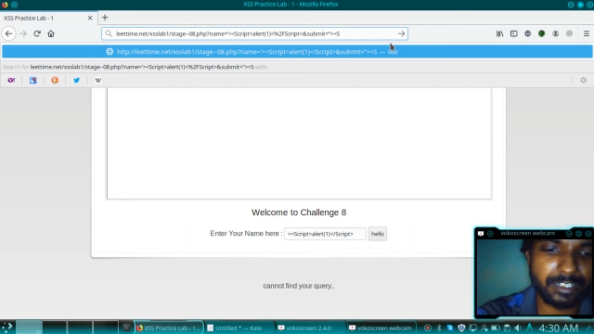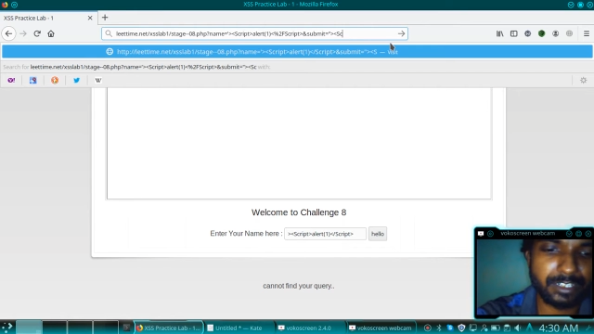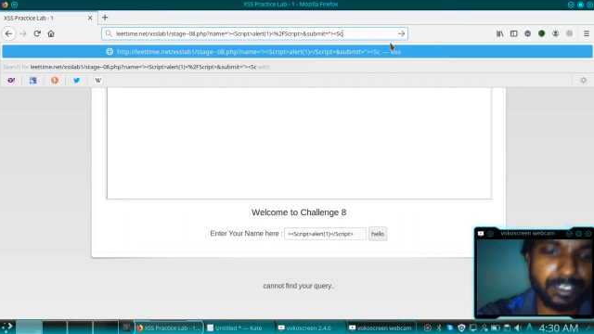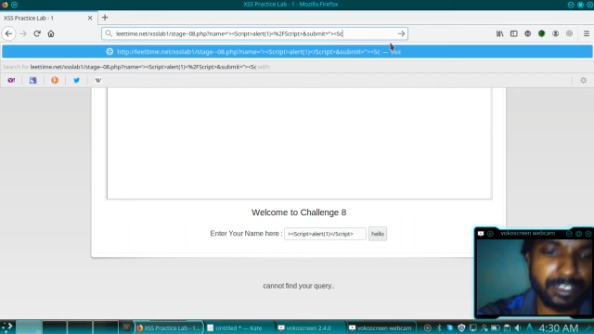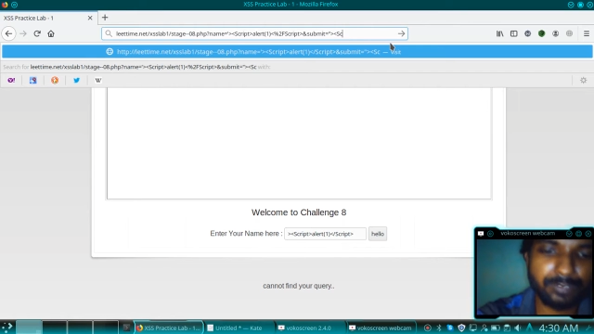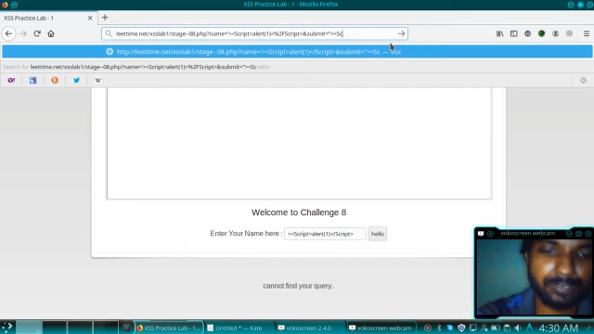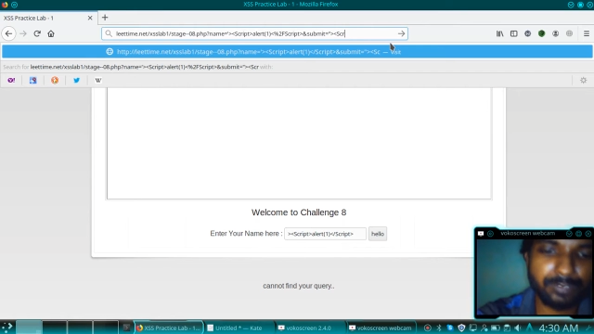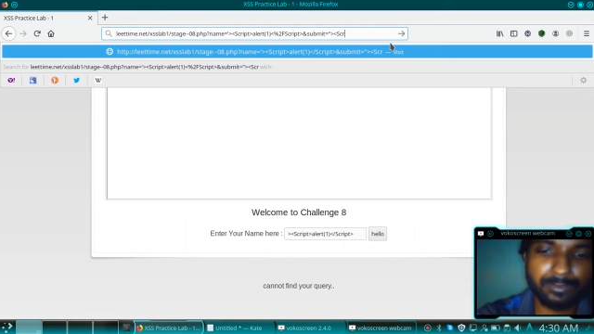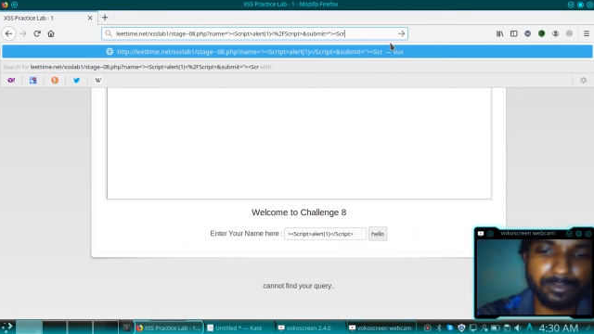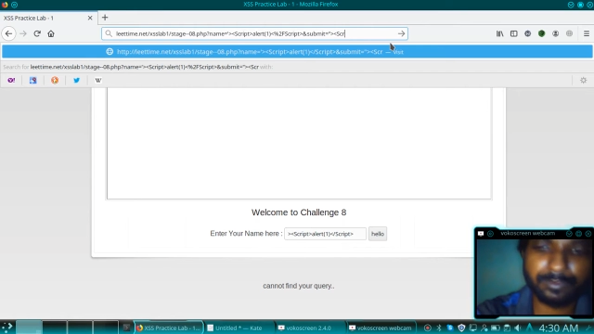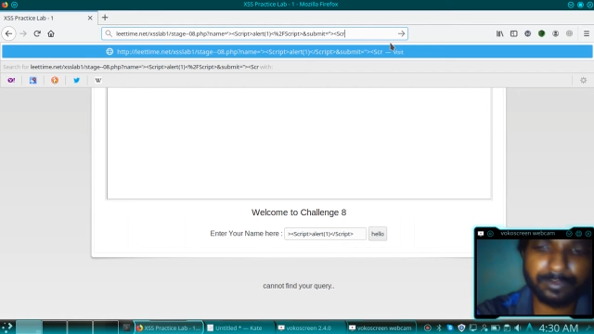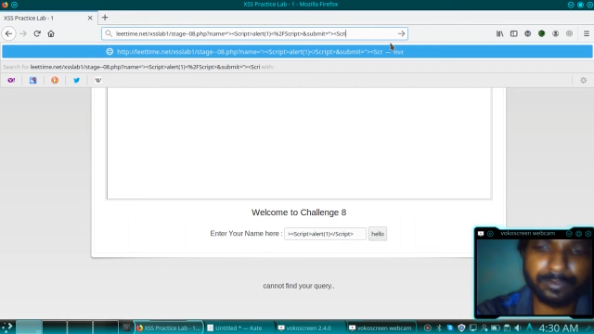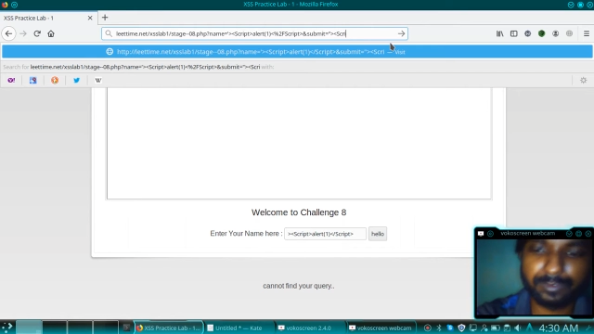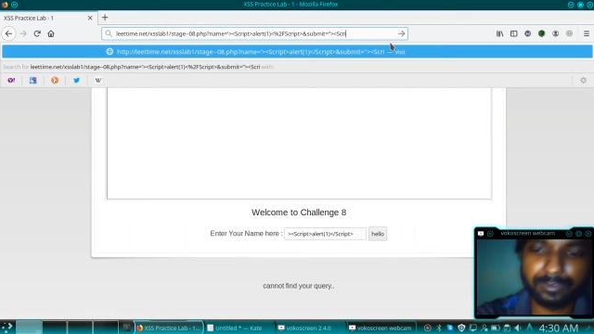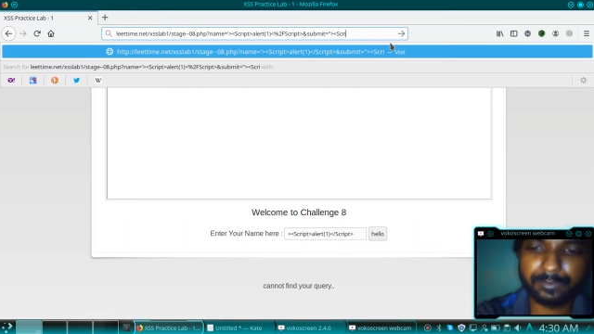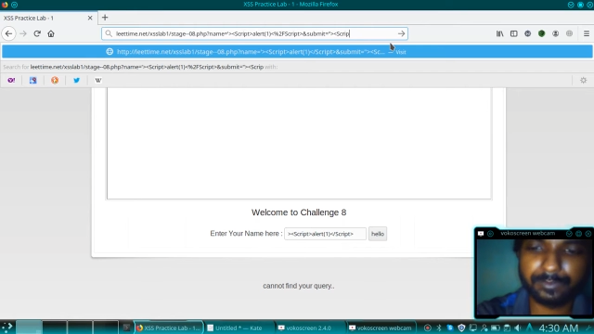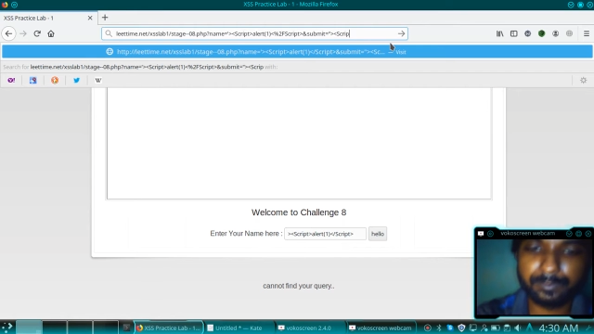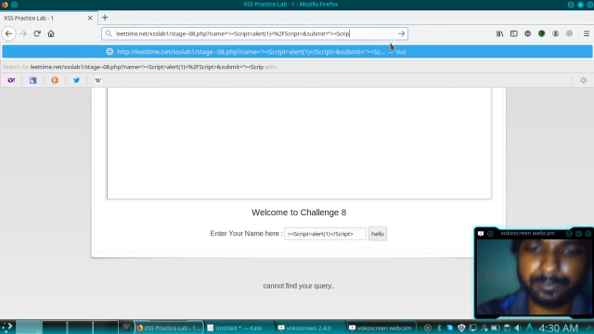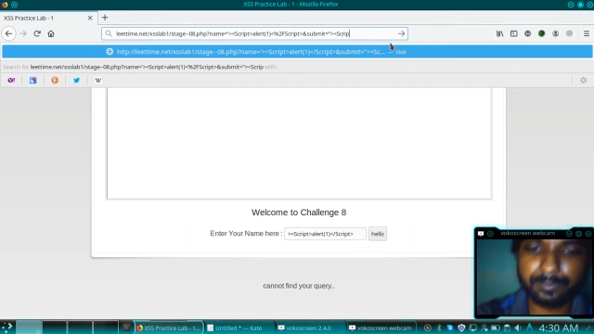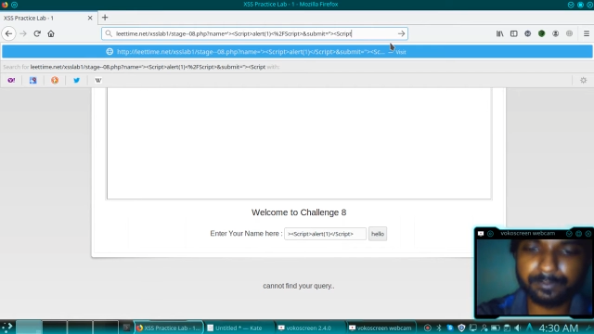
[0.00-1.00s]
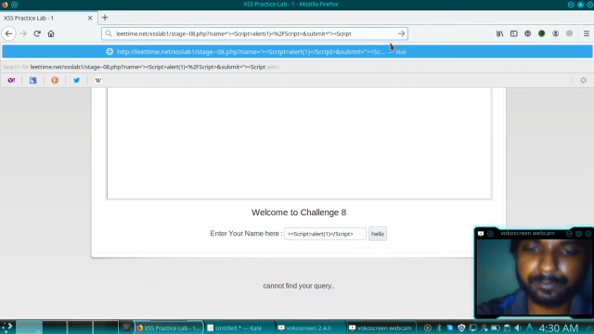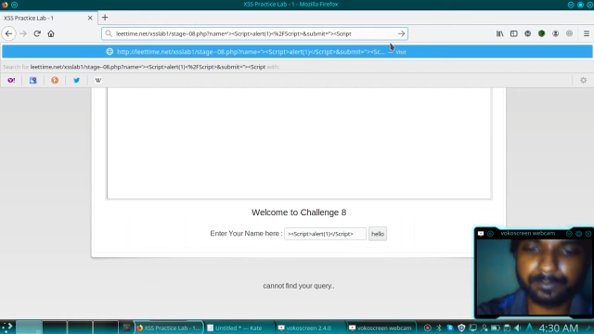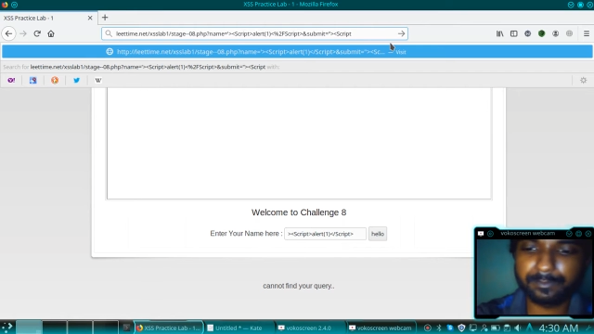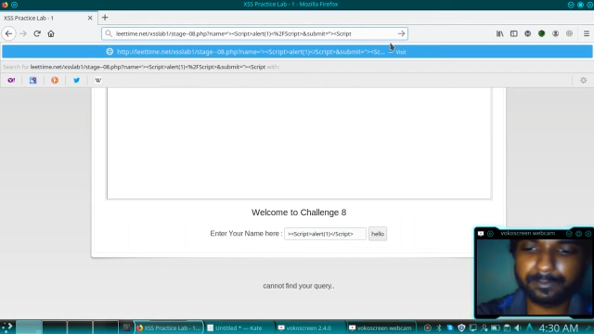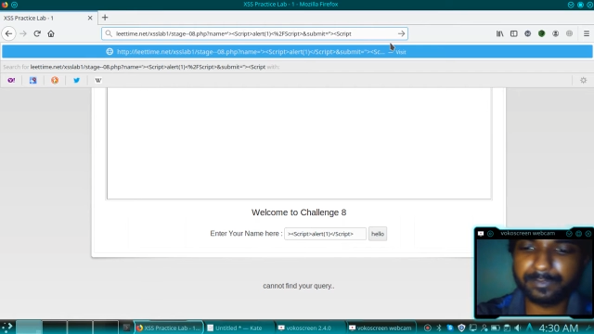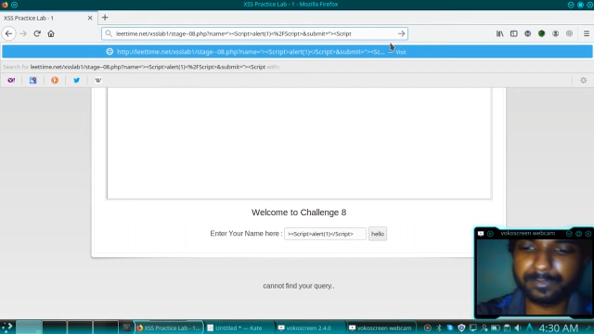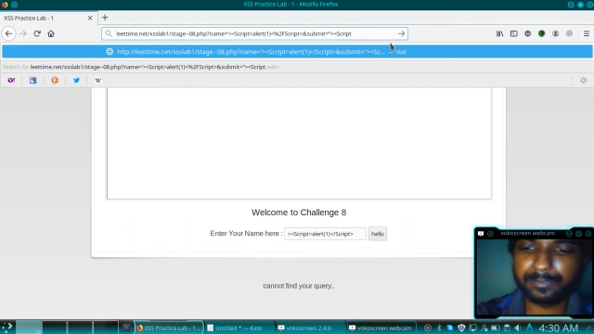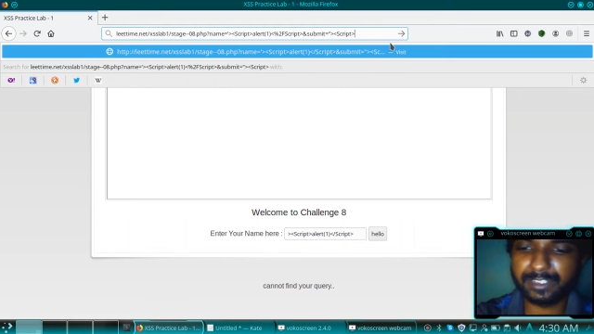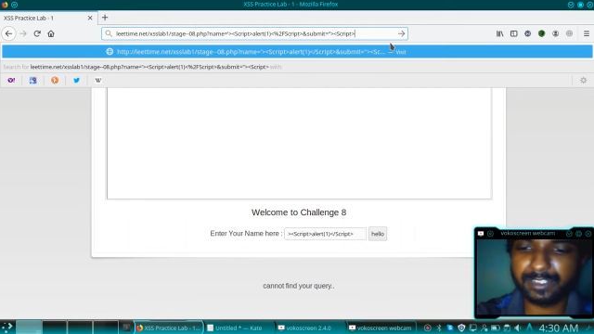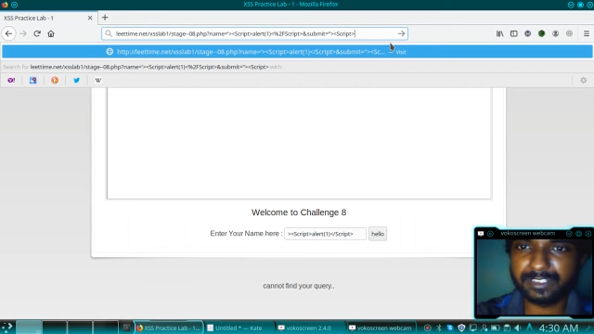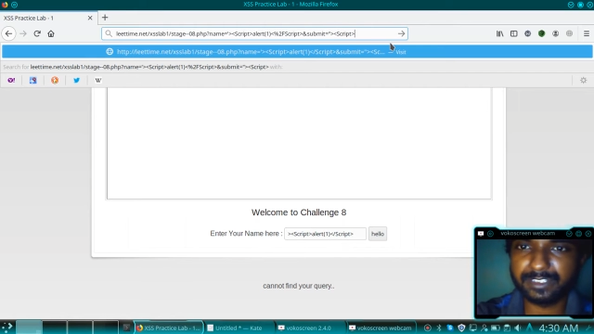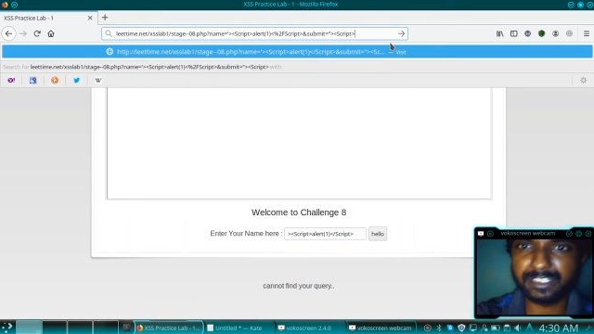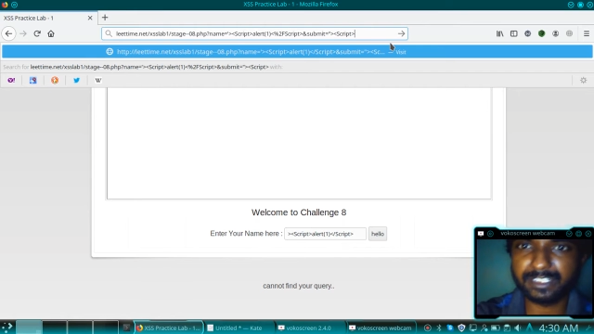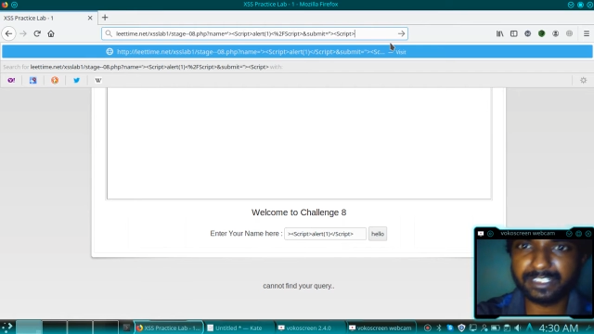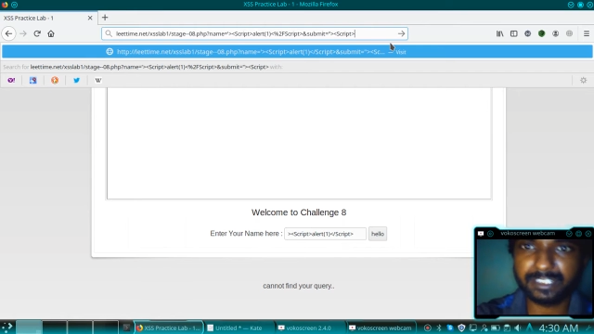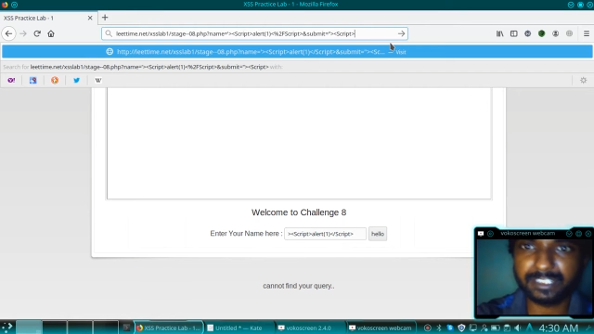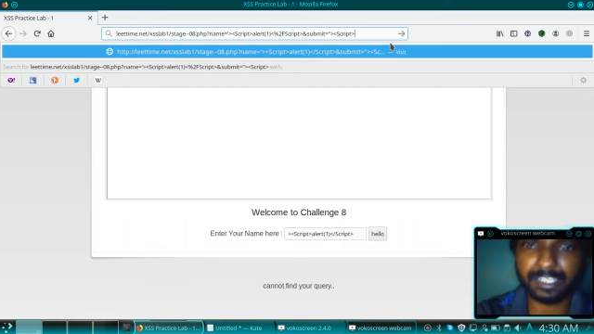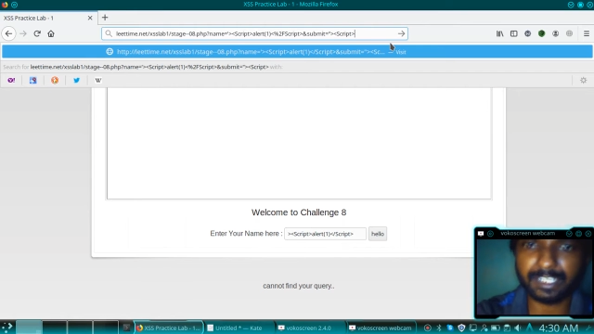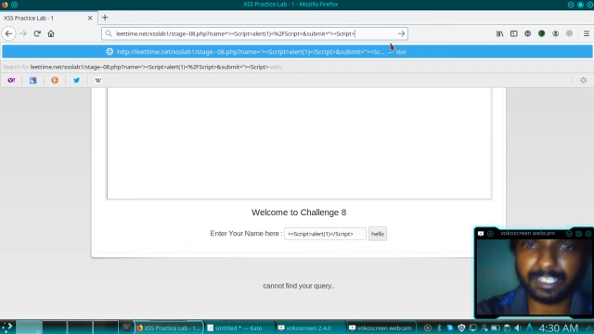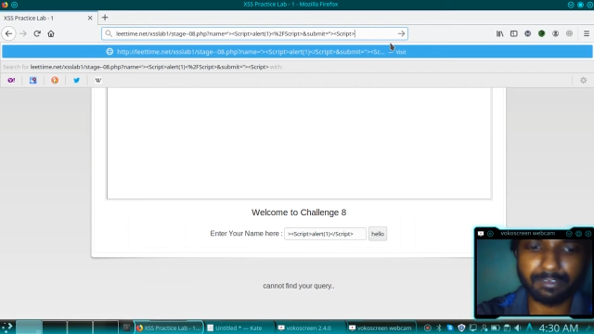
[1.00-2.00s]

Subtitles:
to inject our